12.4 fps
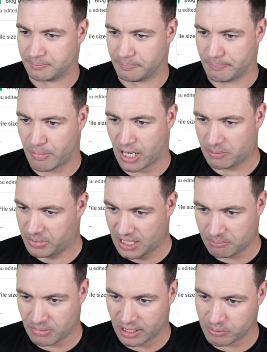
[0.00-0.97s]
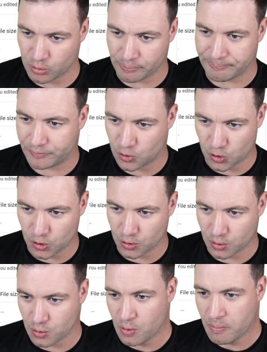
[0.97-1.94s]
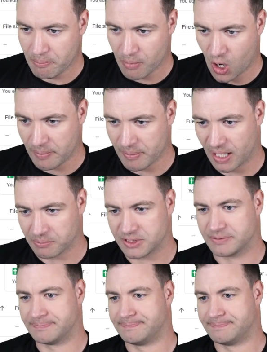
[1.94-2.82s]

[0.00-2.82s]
bada bing, bada boom, Google My Maps.